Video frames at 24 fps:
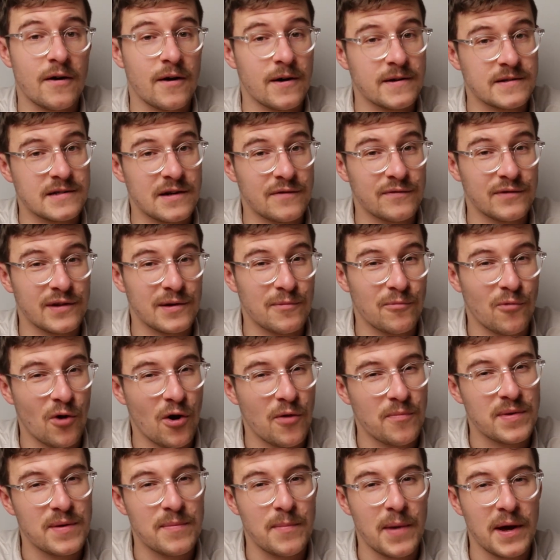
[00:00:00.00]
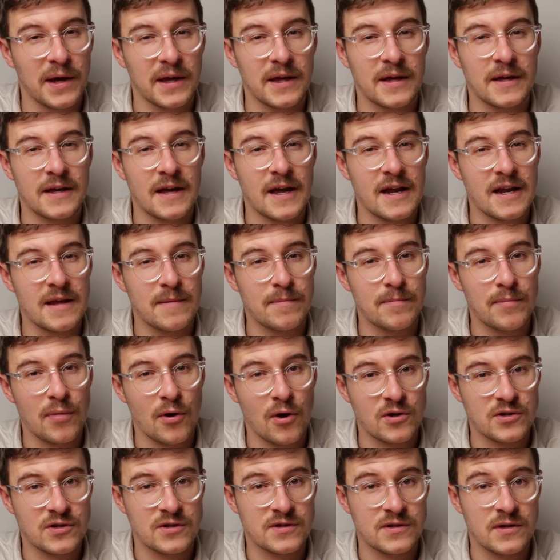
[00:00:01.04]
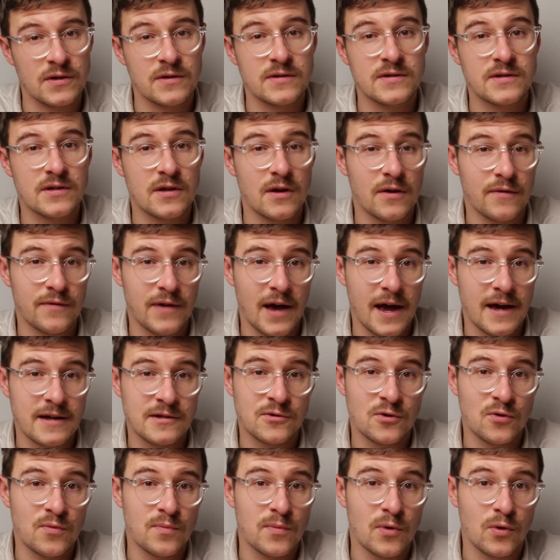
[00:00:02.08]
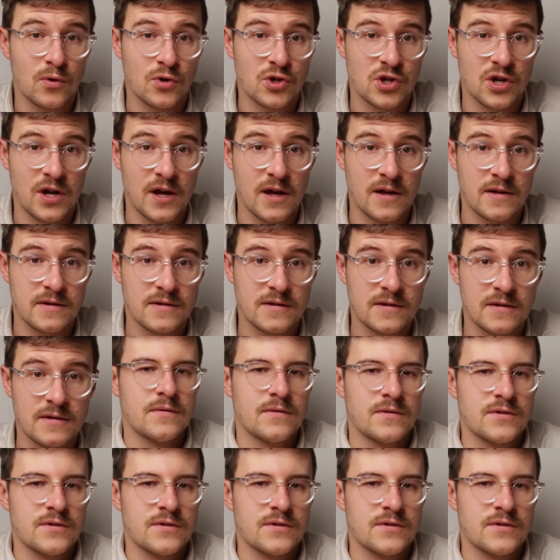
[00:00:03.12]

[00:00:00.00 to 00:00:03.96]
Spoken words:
I definitely won't be making any purchases of A2 Milk shares.